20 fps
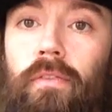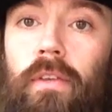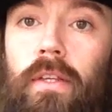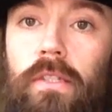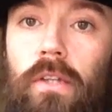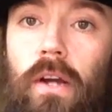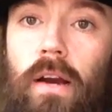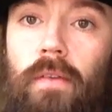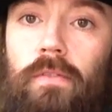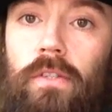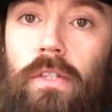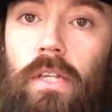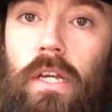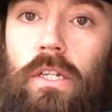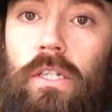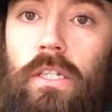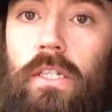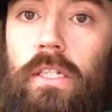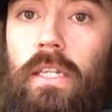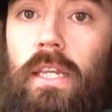this
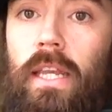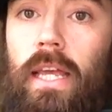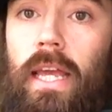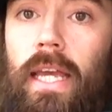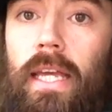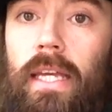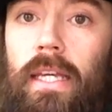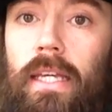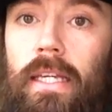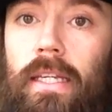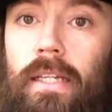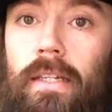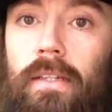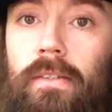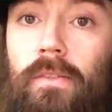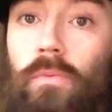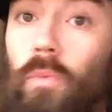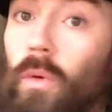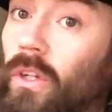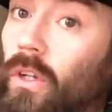conversation today
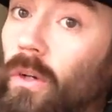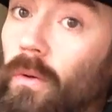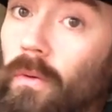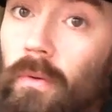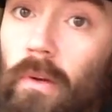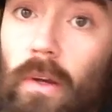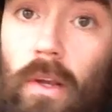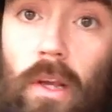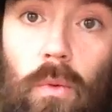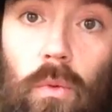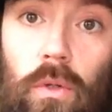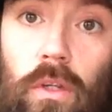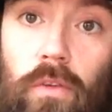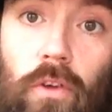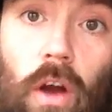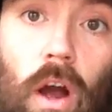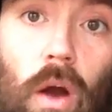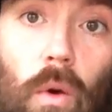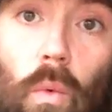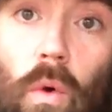is when you've
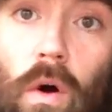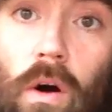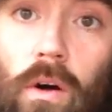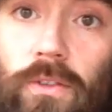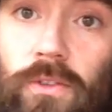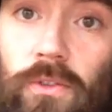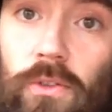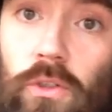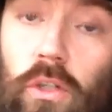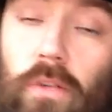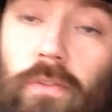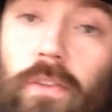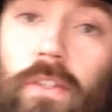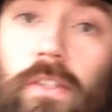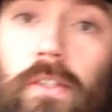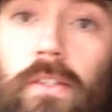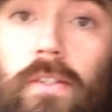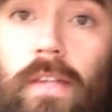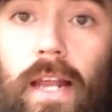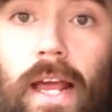got walls or
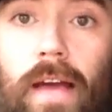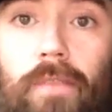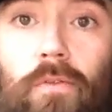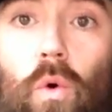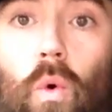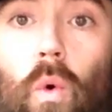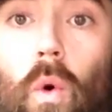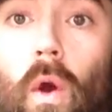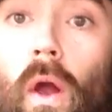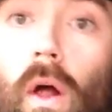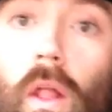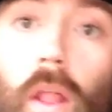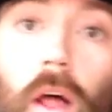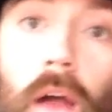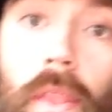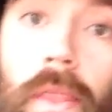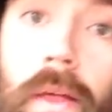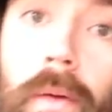surfaces that have oil on